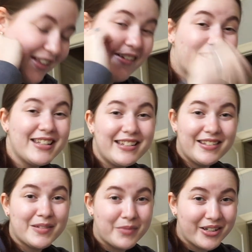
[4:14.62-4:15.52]
Honestly,
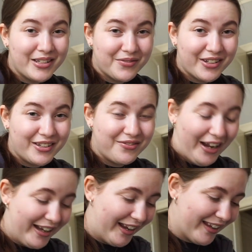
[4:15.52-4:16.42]
this book is really
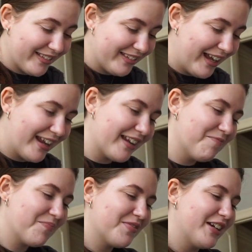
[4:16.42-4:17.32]
funny. Like,
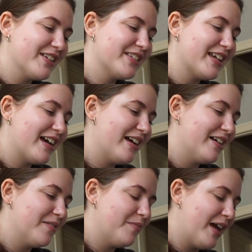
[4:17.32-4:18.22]
there's
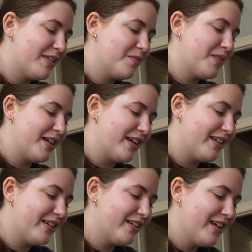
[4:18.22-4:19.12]
at the
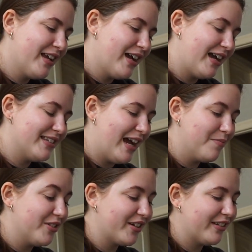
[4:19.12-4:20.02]
beginning, I
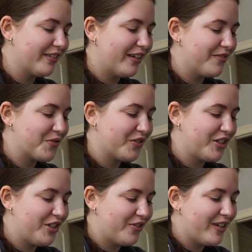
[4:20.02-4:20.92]
tabbed it because I thought it was really
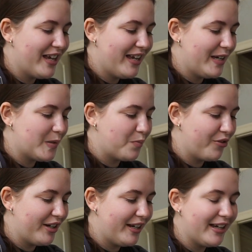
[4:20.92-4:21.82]
cute. It's
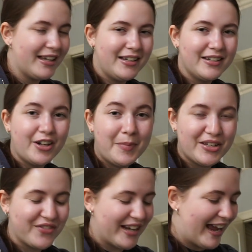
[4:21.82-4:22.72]
Bree and her
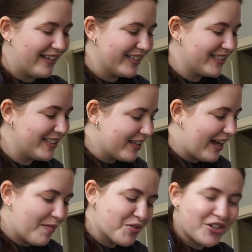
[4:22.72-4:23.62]
best friend Alice.
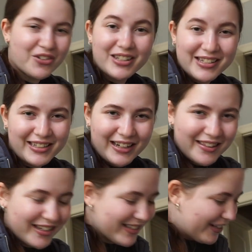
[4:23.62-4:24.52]
I'm just gonna read the scene. I
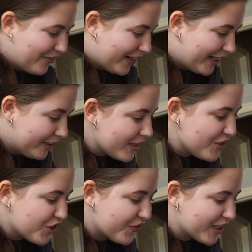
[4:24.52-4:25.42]
think it's so funny.
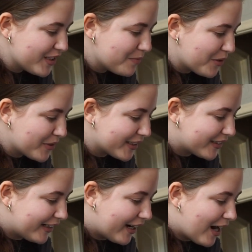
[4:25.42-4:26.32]
She fixes me with a
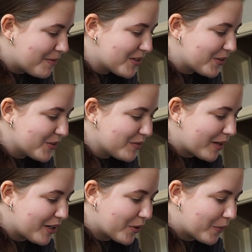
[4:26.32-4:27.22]
glare. I'm insulted
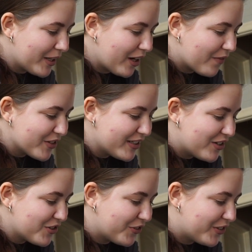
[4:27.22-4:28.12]
by your weak
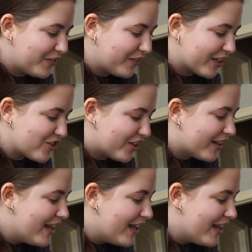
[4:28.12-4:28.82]
conversational deflection.